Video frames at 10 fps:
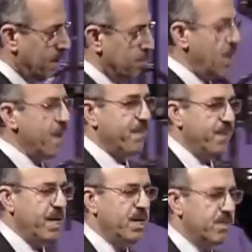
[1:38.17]
My
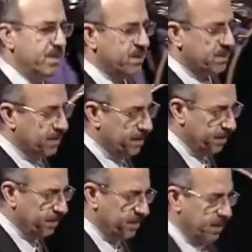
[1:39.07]
parents
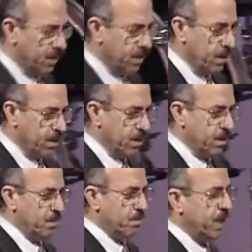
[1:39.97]

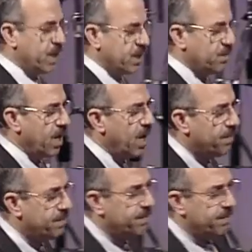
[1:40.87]
picked me
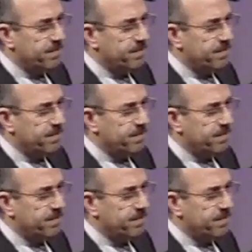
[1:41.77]
up